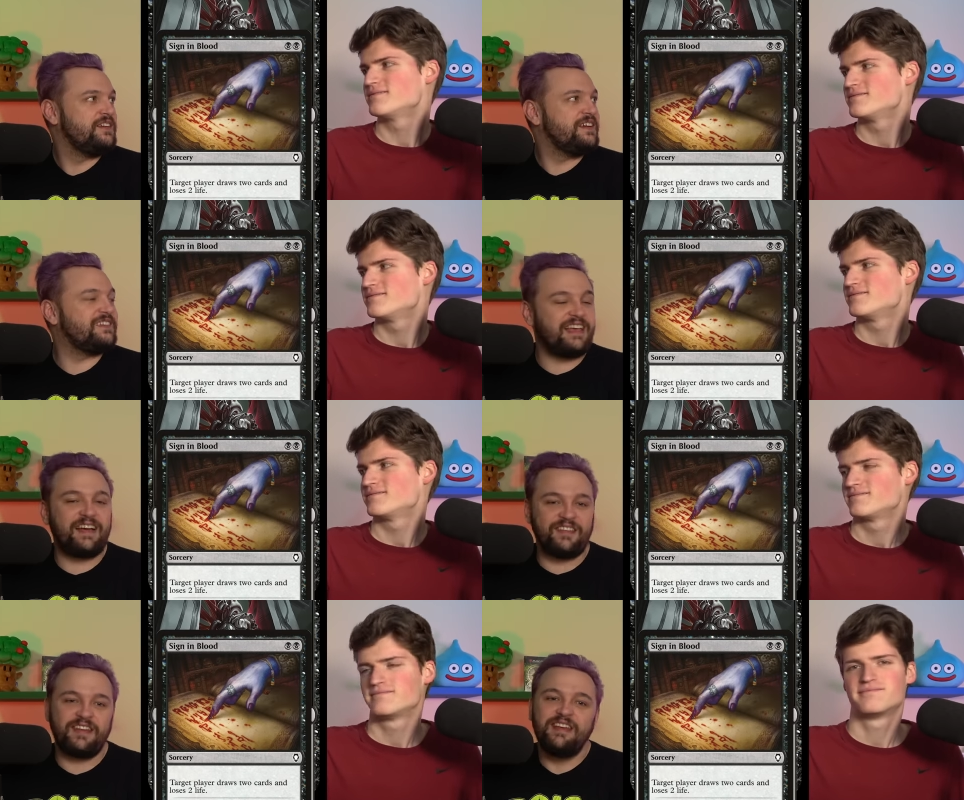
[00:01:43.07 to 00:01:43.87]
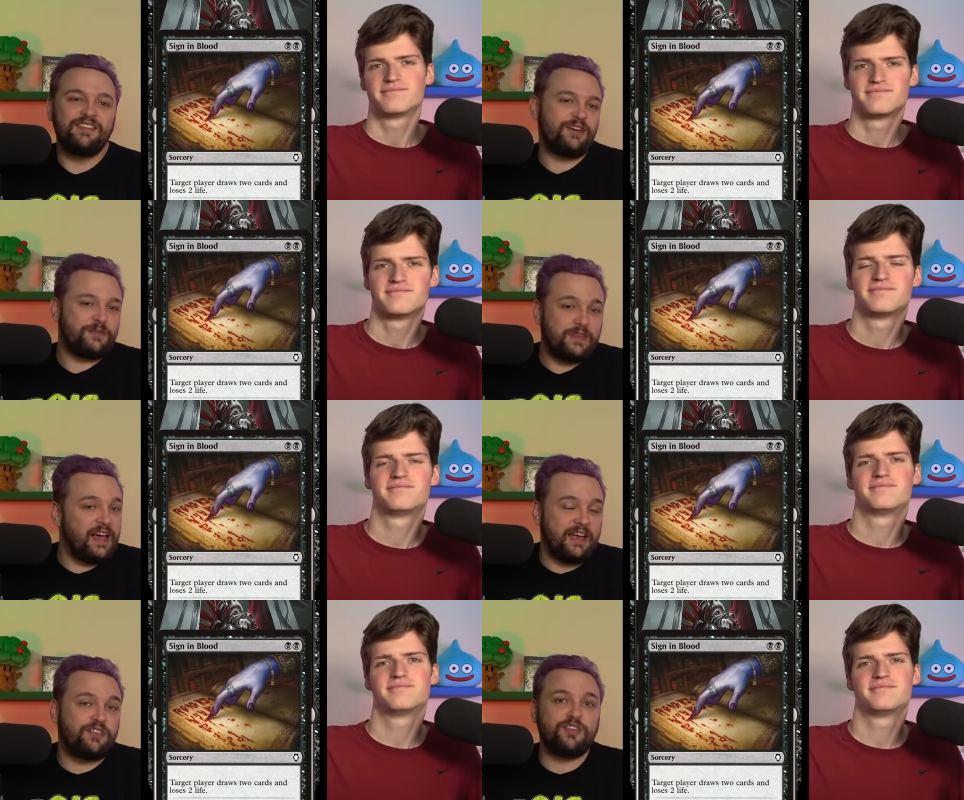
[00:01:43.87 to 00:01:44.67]
Speaker 1: Exactly. So
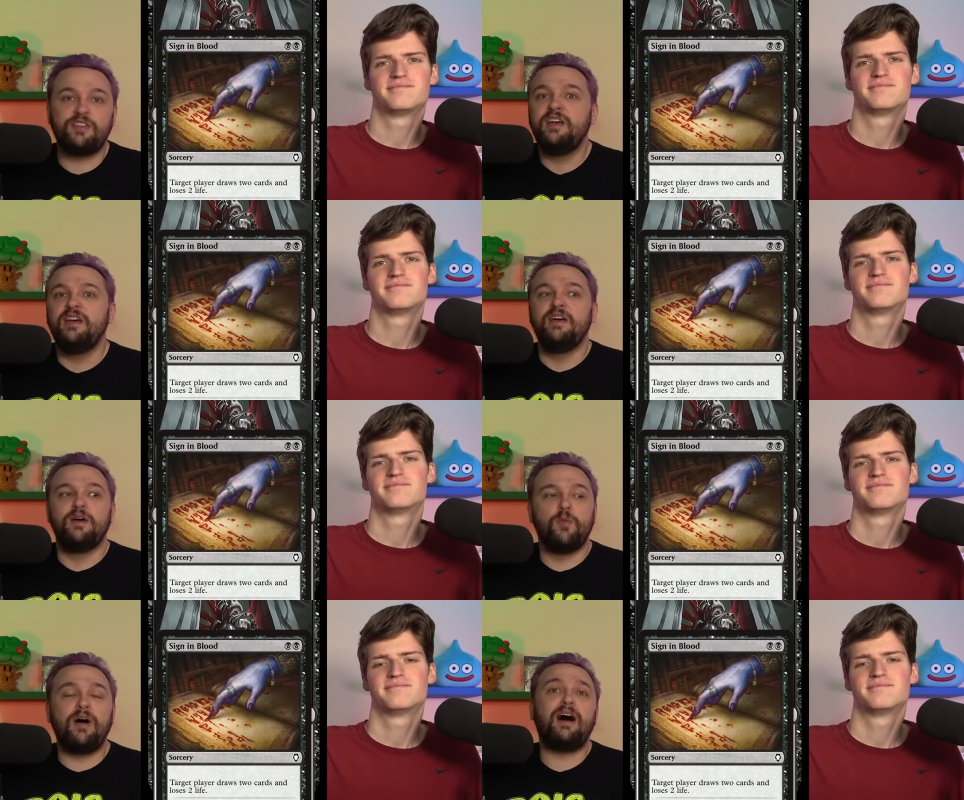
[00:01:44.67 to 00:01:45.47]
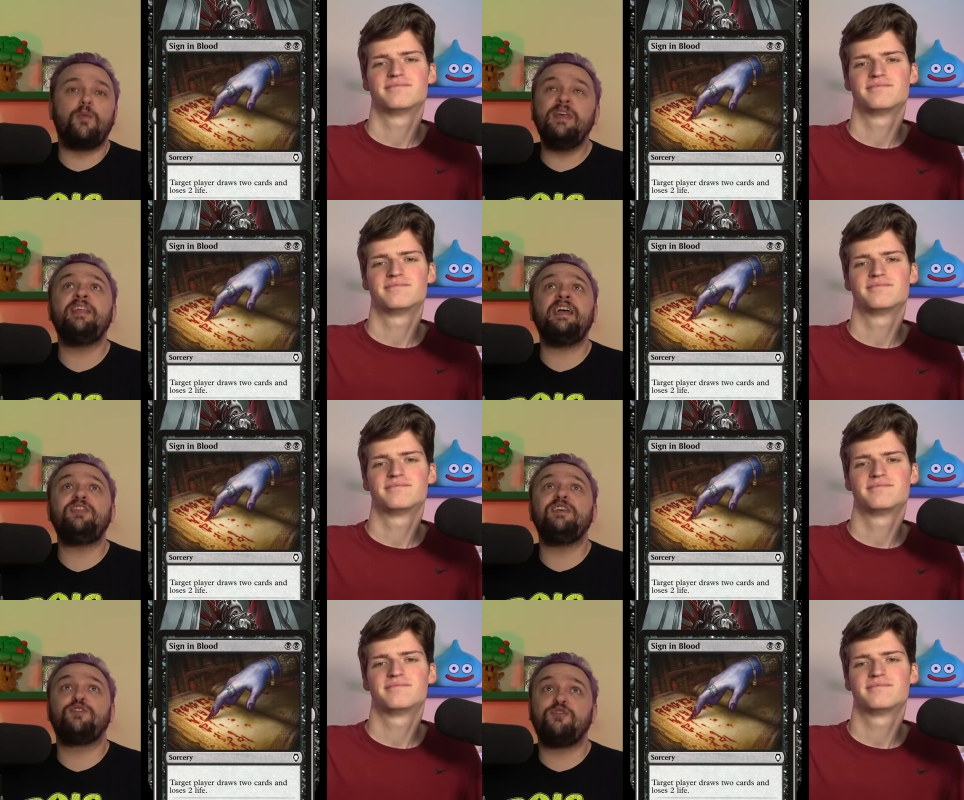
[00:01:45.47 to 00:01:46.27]
yeah, it's just uh, we like
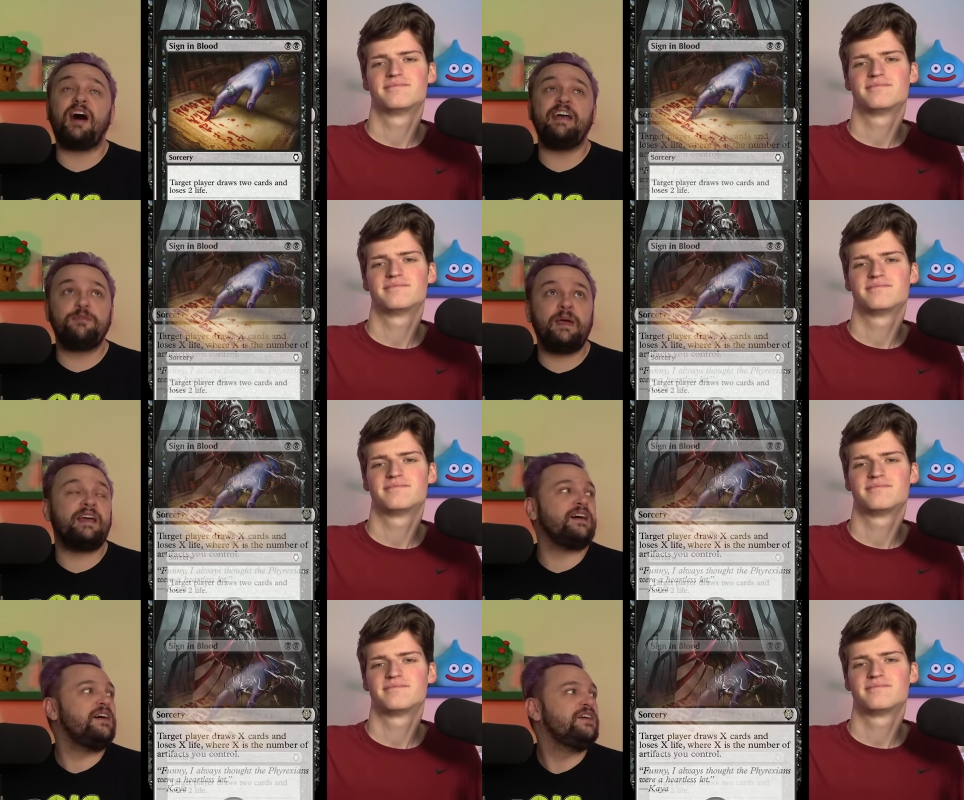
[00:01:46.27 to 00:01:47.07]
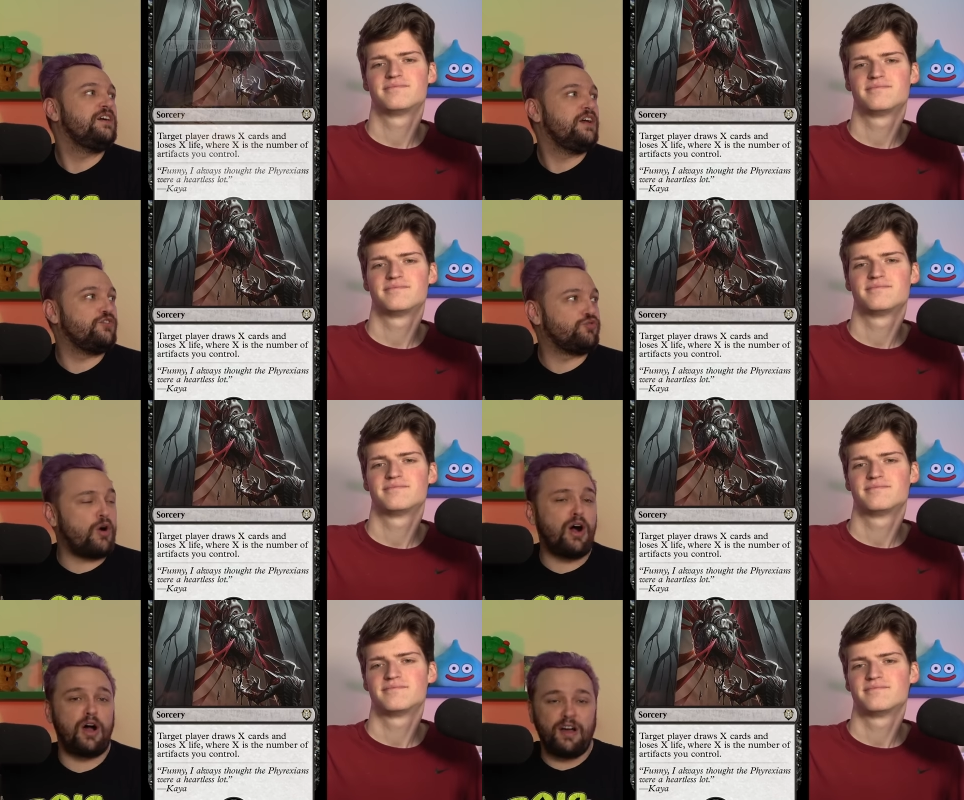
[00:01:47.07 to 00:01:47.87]
these five mana
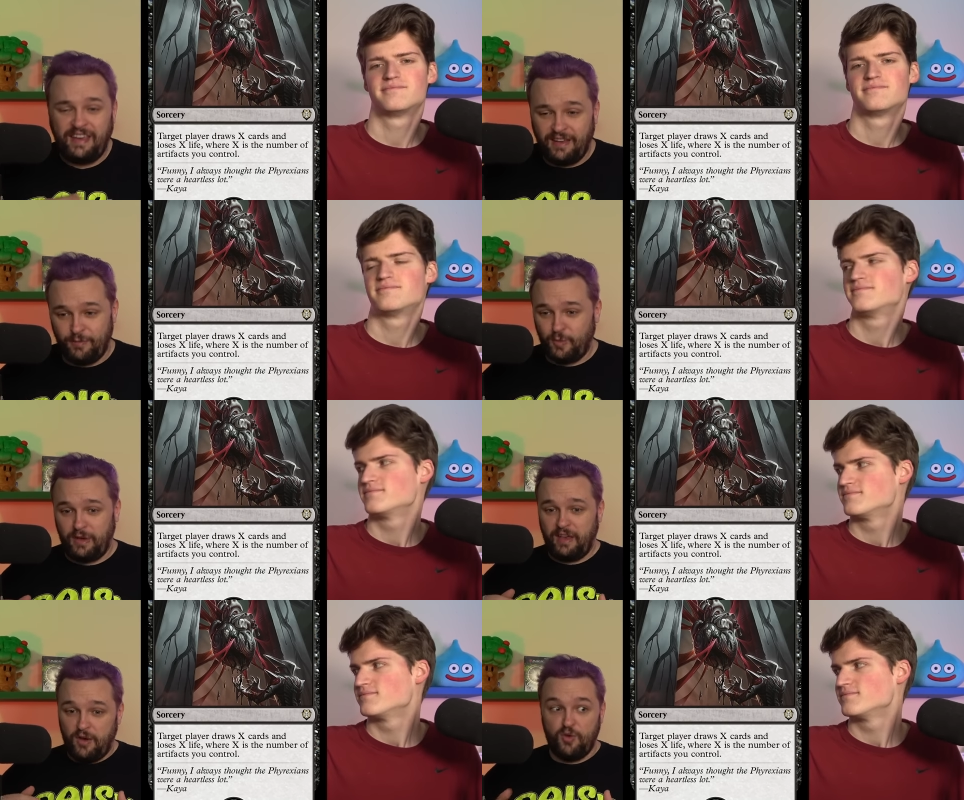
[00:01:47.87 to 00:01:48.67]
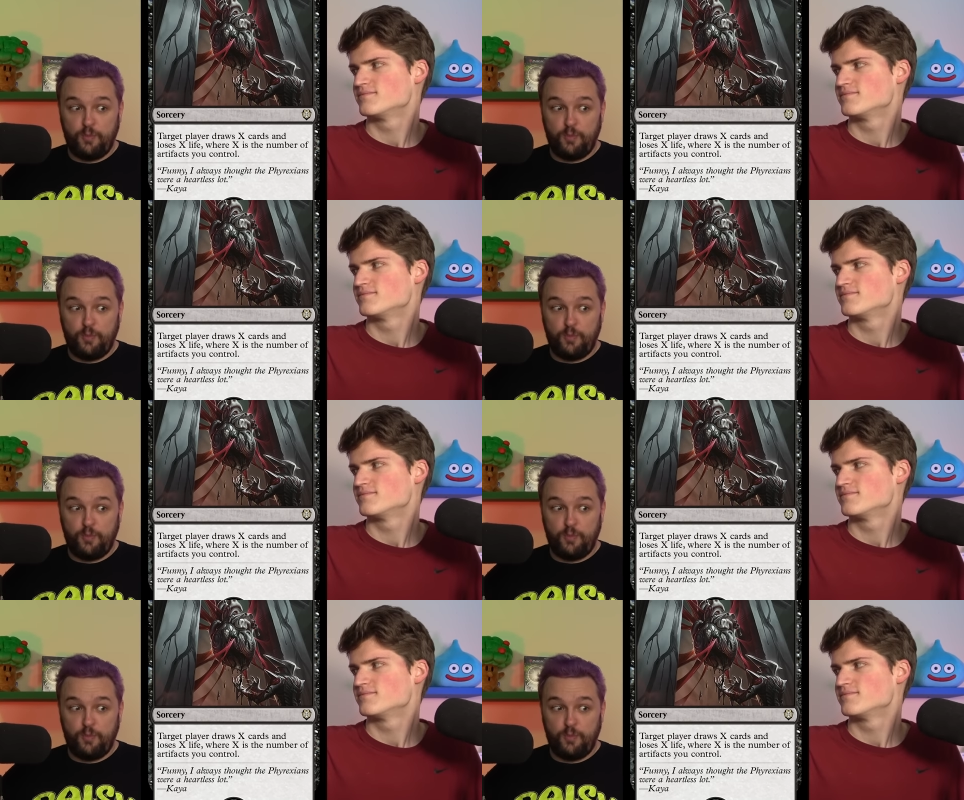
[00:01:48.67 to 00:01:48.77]
draw a like